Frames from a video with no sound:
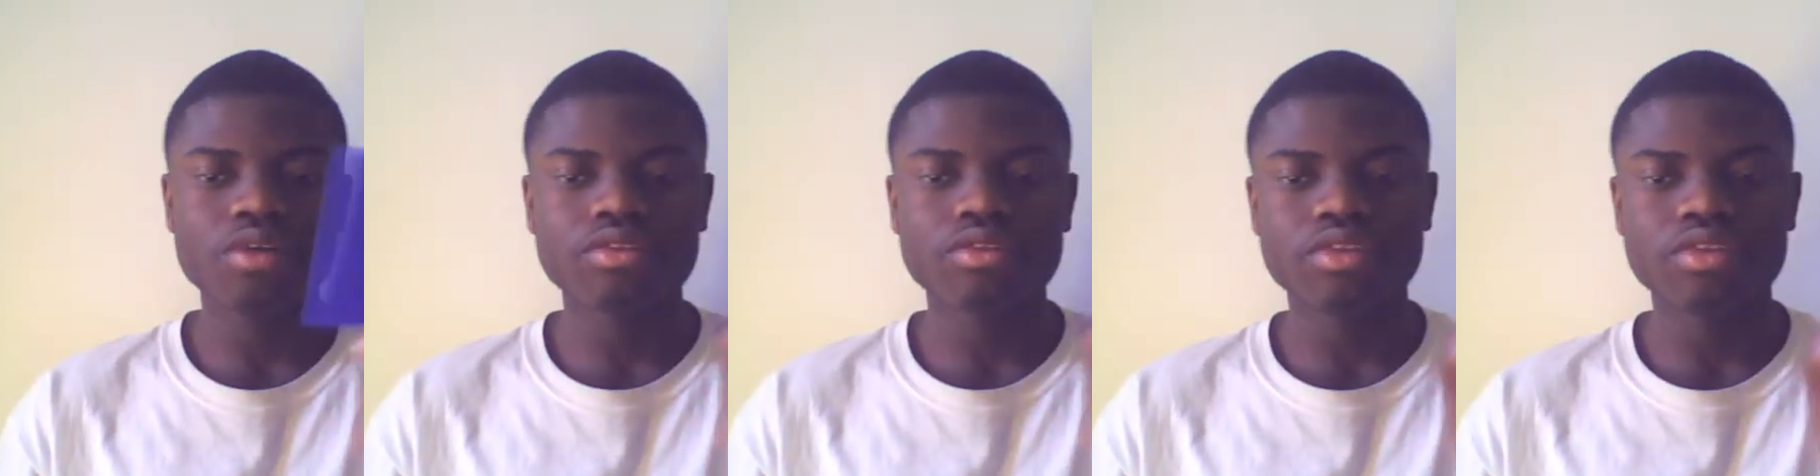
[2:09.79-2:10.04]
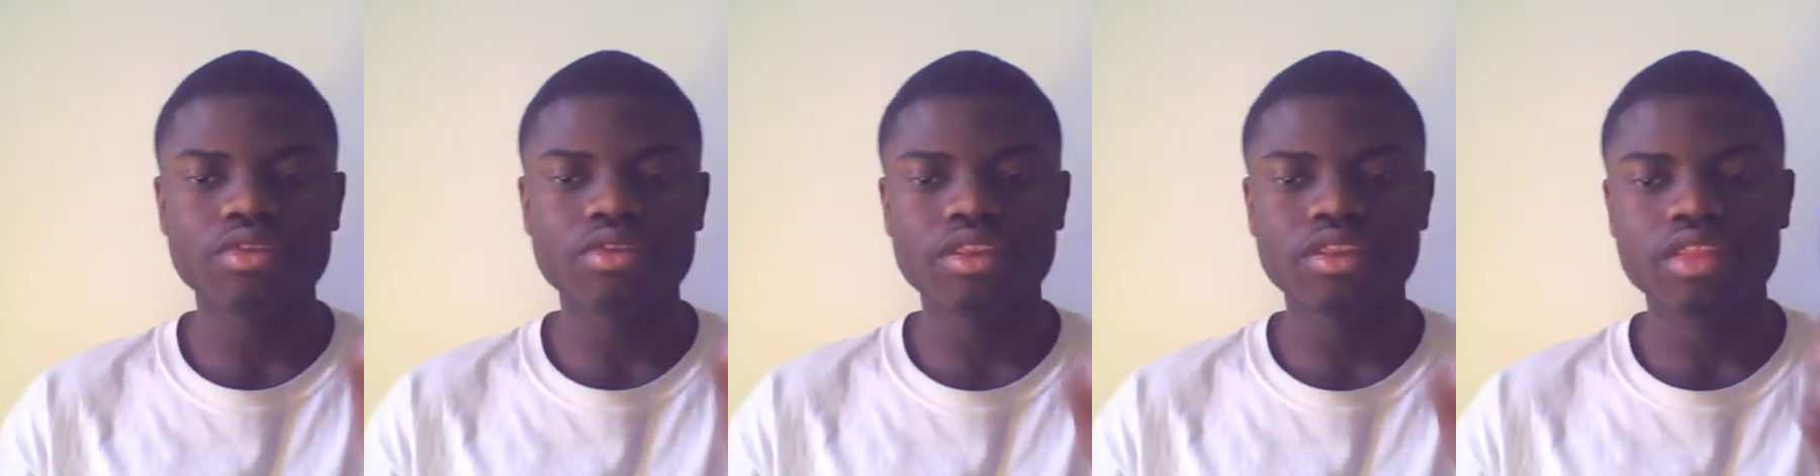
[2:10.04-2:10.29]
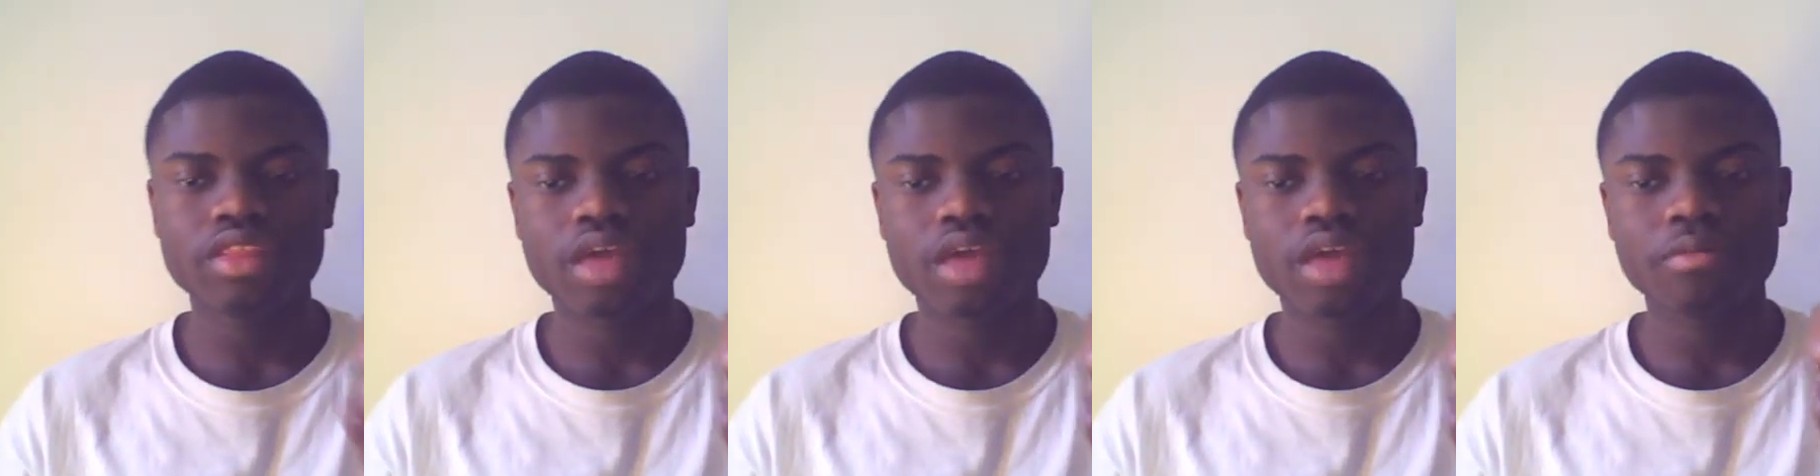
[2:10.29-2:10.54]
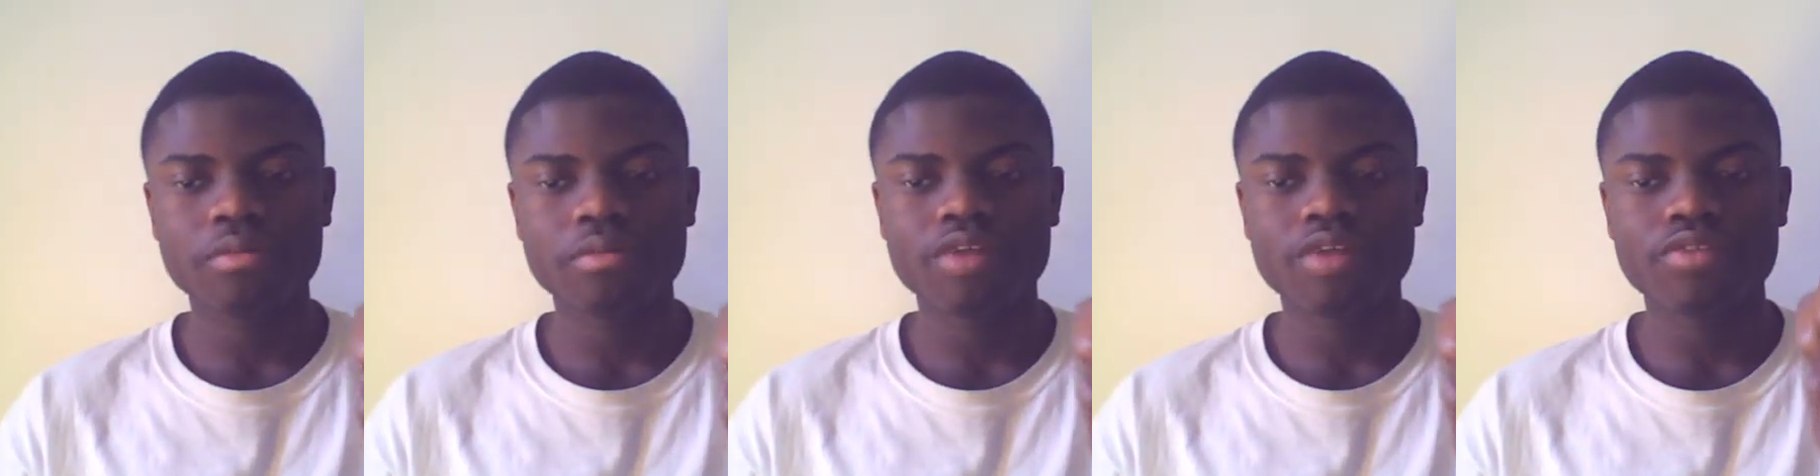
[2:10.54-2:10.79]
during
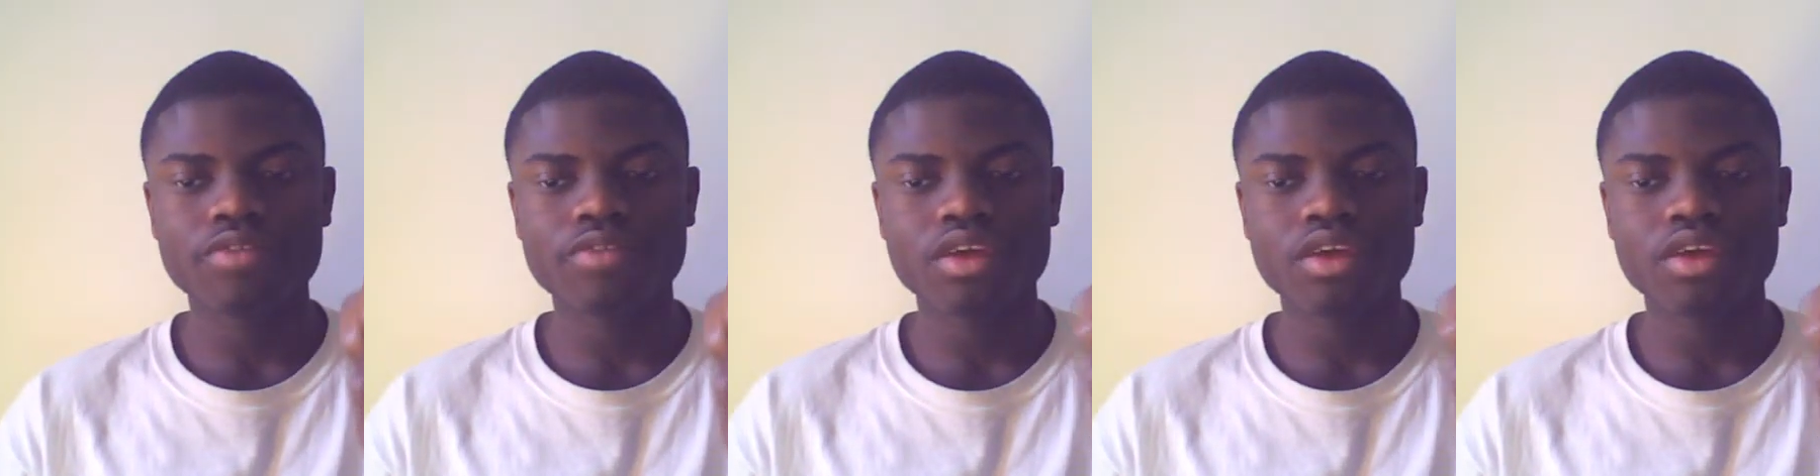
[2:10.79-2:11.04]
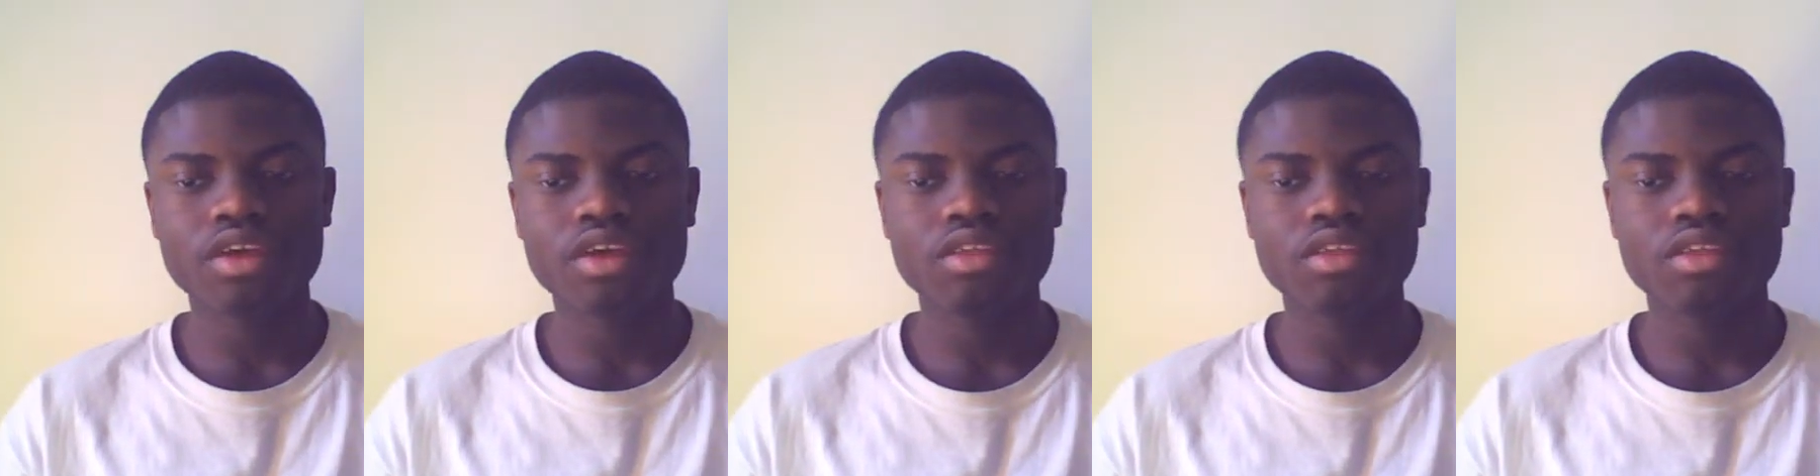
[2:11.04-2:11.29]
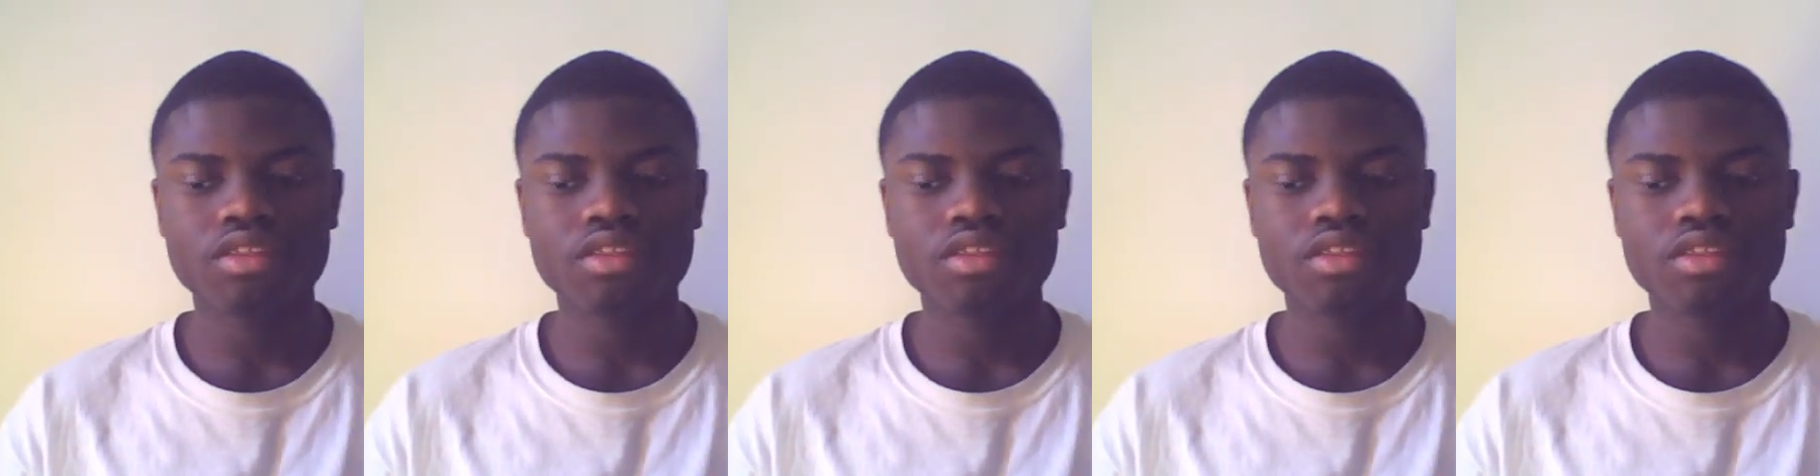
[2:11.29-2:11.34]
standby phase,